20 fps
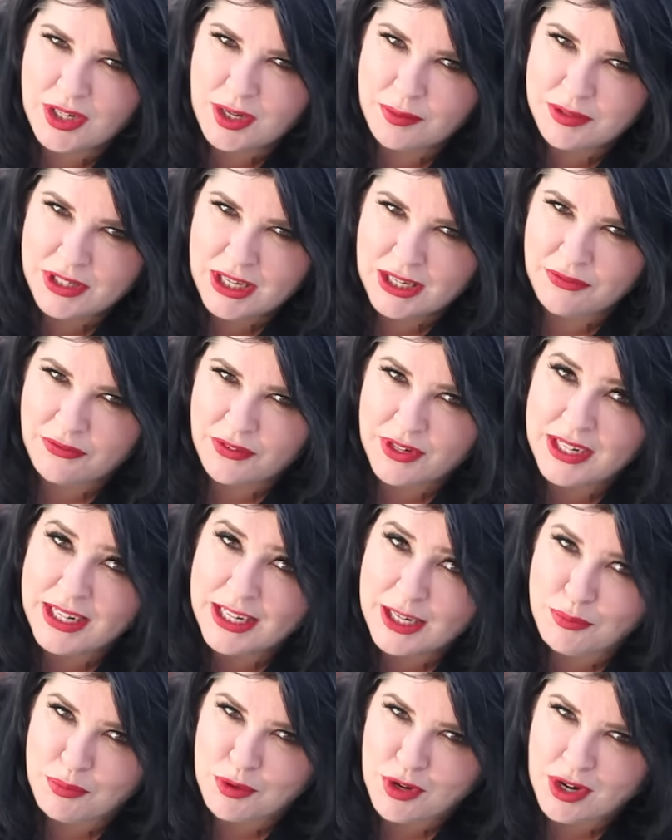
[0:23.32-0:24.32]
update for
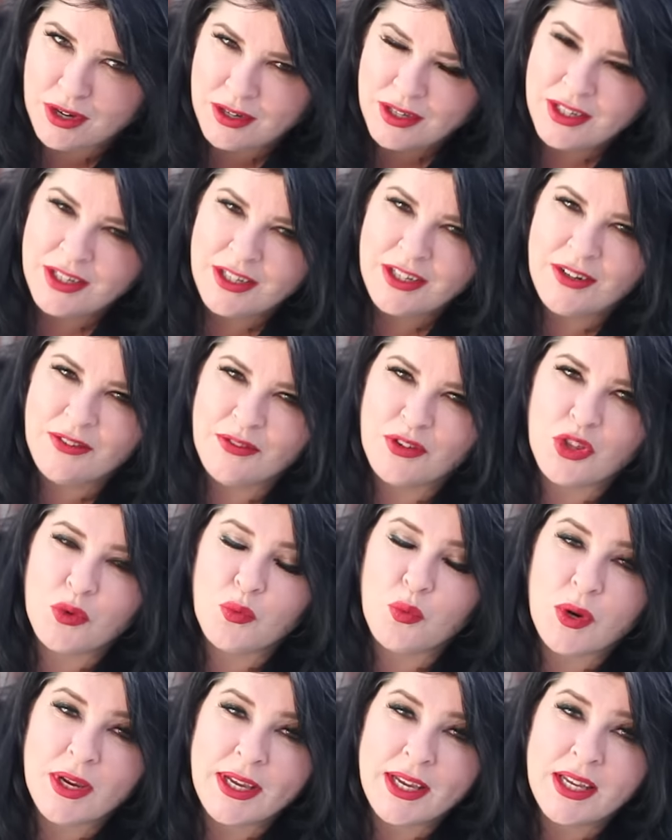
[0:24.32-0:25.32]
Libra for the
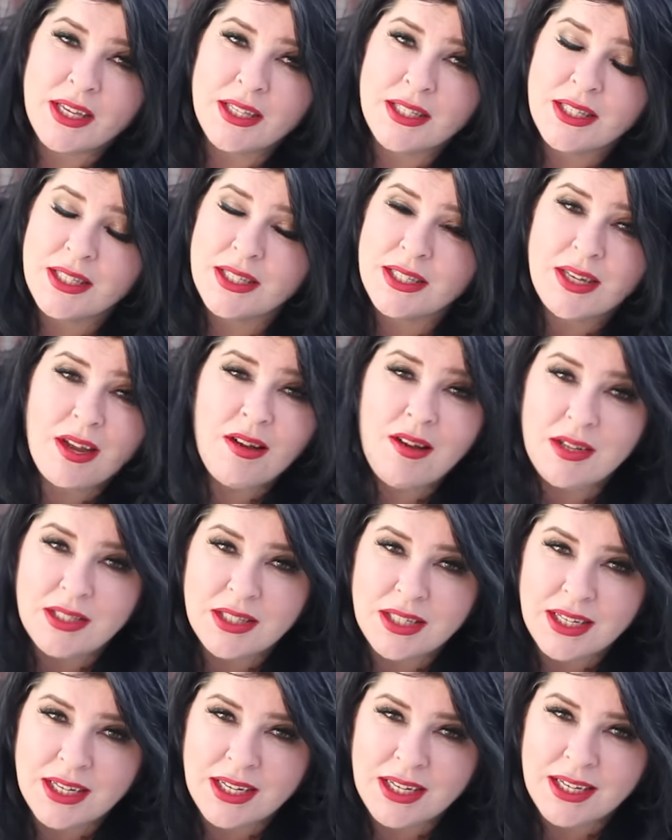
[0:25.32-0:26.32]
week
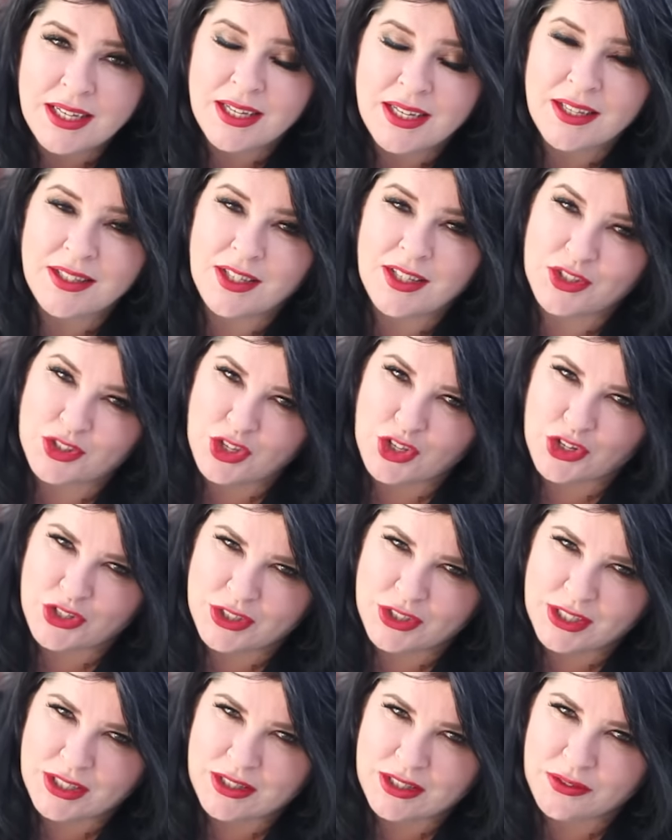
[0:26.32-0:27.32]
starting the
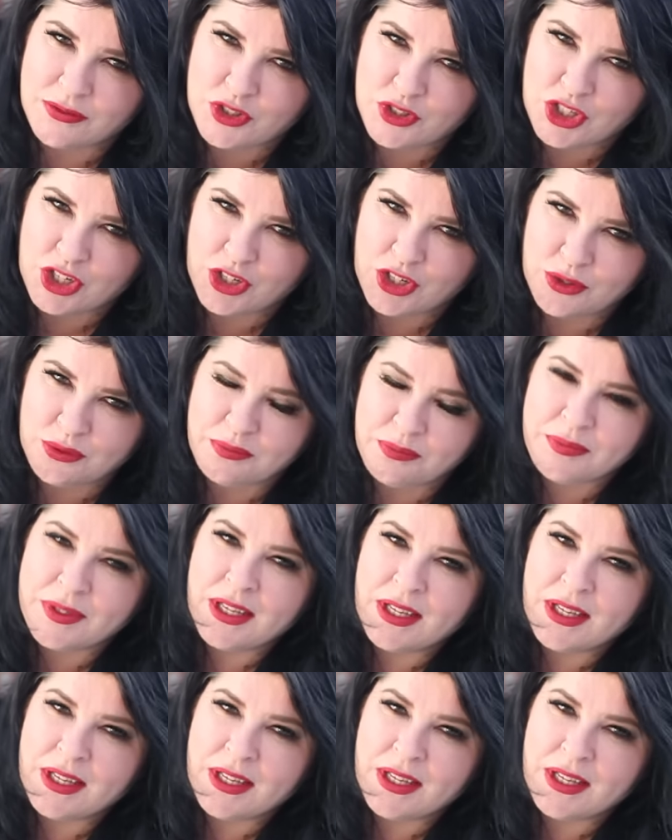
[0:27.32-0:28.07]
13th of June.